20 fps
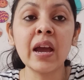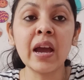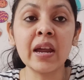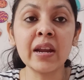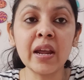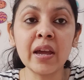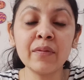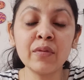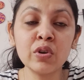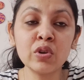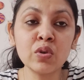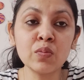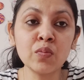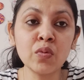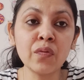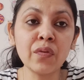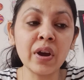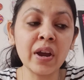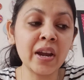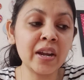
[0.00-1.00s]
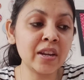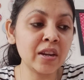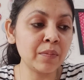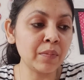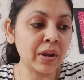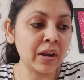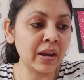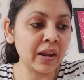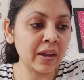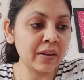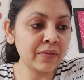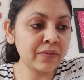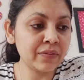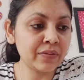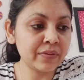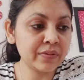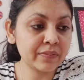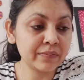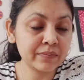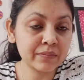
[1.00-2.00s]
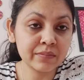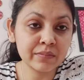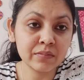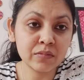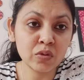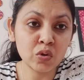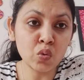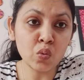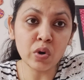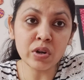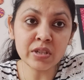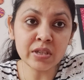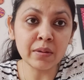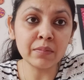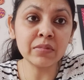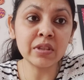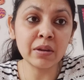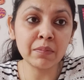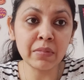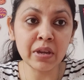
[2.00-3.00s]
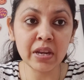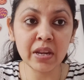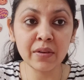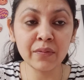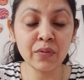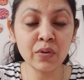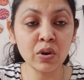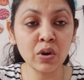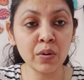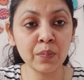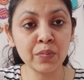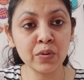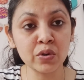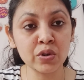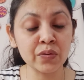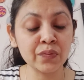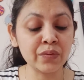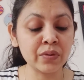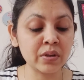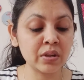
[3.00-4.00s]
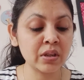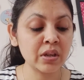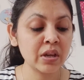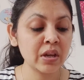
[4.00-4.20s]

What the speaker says: And I want to move ahead in my life towards something meaningful or beautiful.